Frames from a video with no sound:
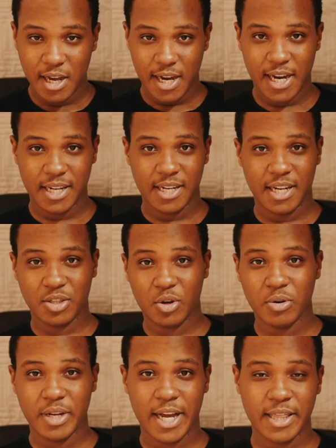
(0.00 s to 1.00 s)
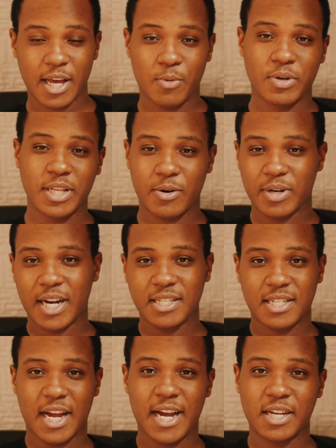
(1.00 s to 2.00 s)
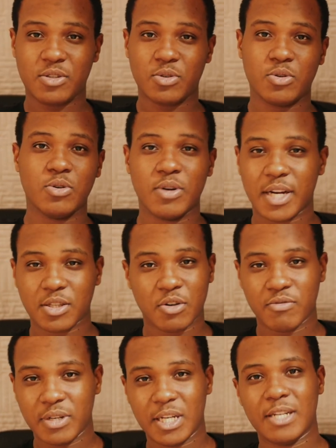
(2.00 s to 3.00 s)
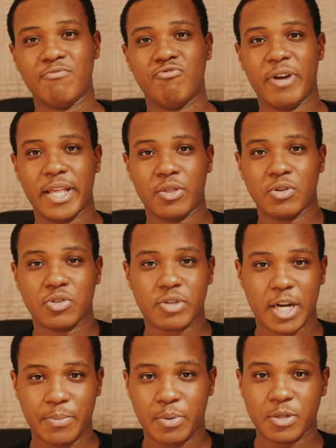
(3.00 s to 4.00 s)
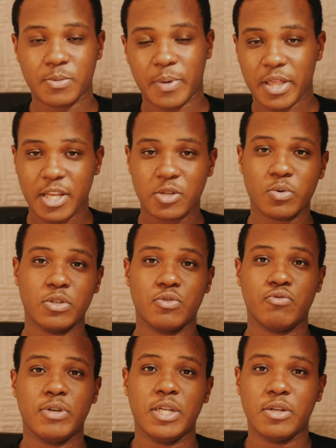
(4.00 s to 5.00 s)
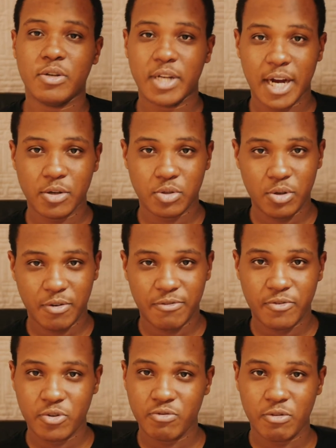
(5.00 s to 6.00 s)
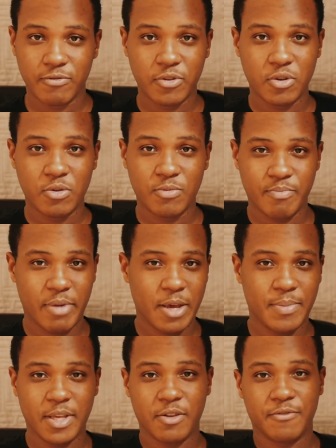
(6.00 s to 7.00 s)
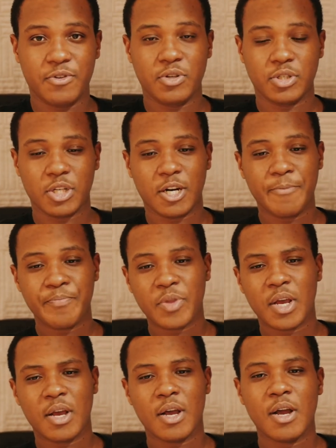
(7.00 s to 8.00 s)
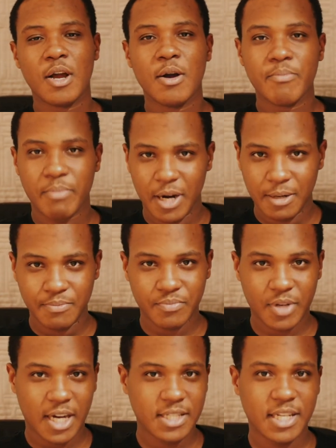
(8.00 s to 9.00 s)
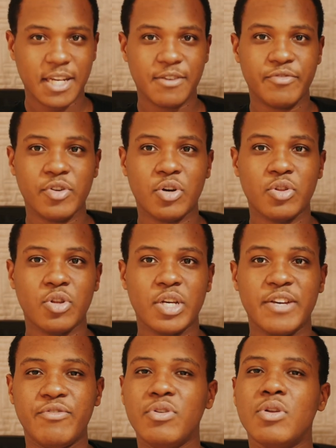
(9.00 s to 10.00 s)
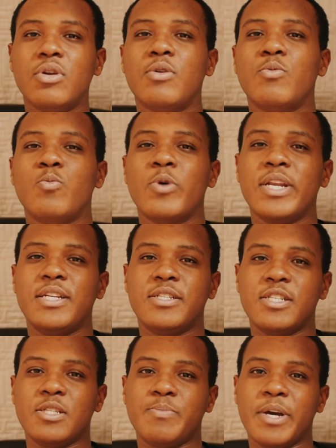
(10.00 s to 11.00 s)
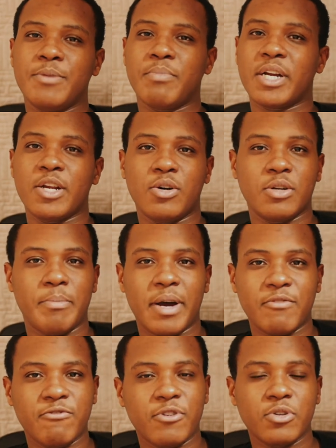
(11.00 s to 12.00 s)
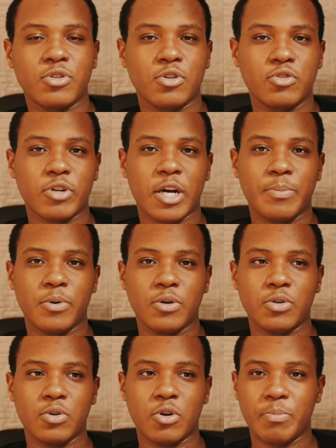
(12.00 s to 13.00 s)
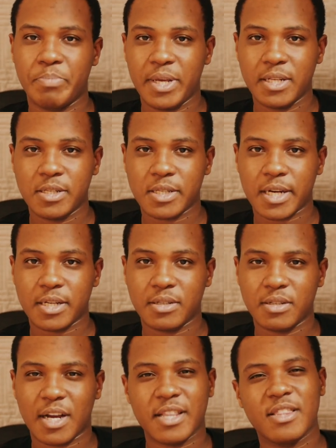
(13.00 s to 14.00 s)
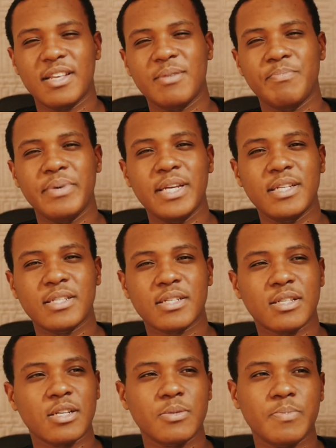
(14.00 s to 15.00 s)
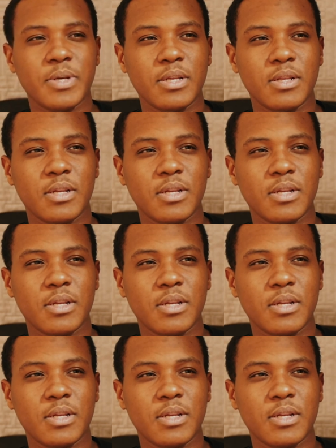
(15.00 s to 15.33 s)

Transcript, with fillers: and I don't like that one that one has a handle I don't really rate those tripods but this one's really good I'll do a full review maybe in the future but I say if you're if you're not willing to spend money on a Manfrotto tripod or a Peak Design, I think Peak does Peak